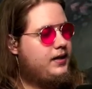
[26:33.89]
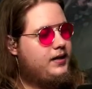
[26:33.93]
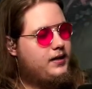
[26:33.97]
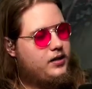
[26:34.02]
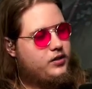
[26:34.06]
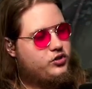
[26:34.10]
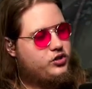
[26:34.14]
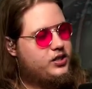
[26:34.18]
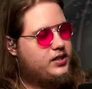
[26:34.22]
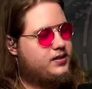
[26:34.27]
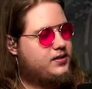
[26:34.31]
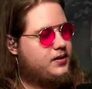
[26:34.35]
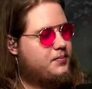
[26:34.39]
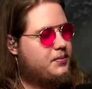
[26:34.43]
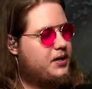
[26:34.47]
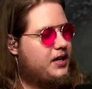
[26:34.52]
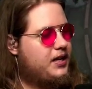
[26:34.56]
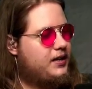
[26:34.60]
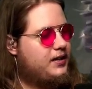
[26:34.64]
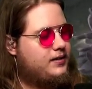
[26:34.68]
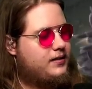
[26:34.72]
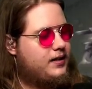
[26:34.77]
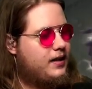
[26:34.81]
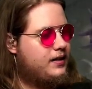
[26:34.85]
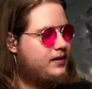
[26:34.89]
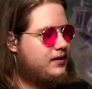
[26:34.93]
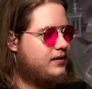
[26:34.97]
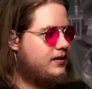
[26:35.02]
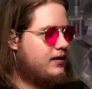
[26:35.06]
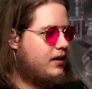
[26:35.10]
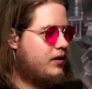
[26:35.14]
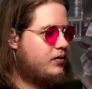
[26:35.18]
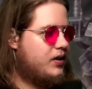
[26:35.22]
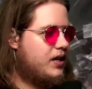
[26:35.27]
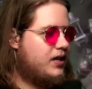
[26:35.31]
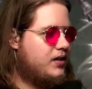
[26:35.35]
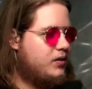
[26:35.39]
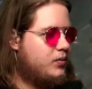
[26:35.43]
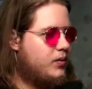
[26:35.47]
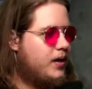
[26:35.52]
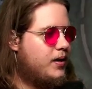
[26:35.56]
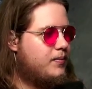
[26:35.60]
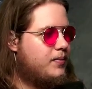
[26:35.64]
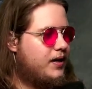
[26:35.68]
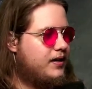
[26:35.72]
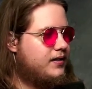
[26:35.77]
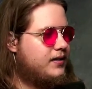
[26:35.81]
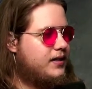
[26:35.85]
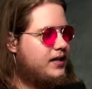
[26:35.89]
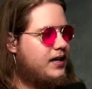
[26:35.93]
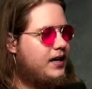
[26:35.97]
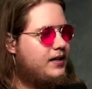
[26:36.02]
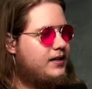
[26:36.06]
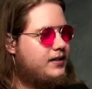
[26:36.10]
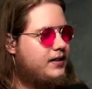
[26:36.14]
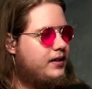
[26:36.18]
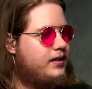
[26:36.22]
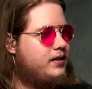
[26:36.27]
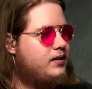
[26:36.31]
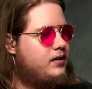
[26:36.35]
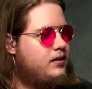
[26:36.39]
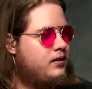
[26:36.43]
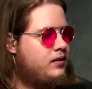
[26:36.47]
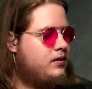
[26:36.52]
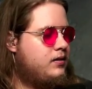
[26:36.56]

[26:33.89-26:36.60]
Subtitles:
But she ends up getting taken down anyway by the Caitlyn.